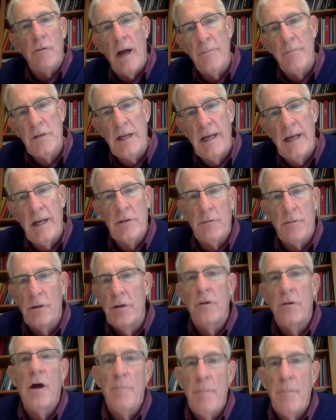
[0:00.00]
drives cancer
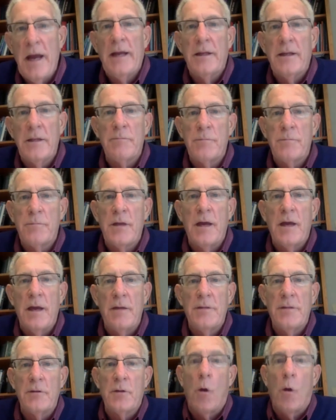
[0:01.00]
and you're not making
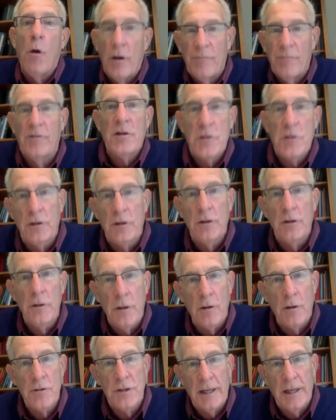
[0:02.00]
the door for the
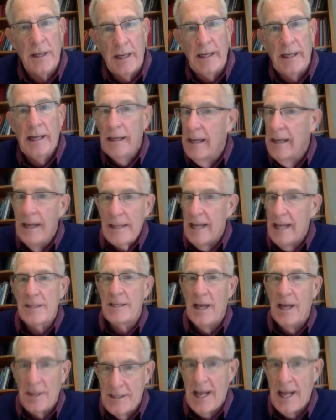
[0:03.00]
glucose to get in,
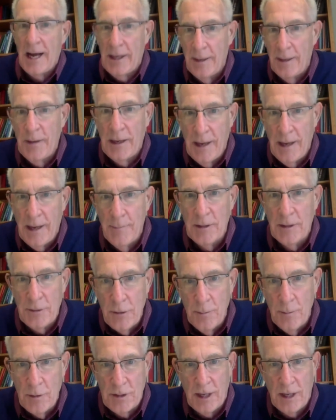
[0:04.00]
that cell's not going to become a
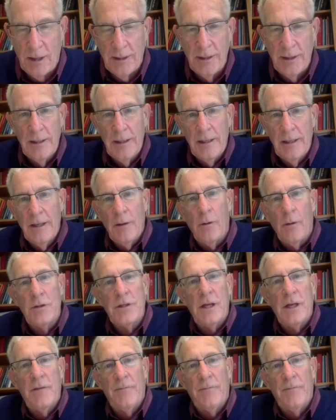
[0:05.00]
tumor cell. Or if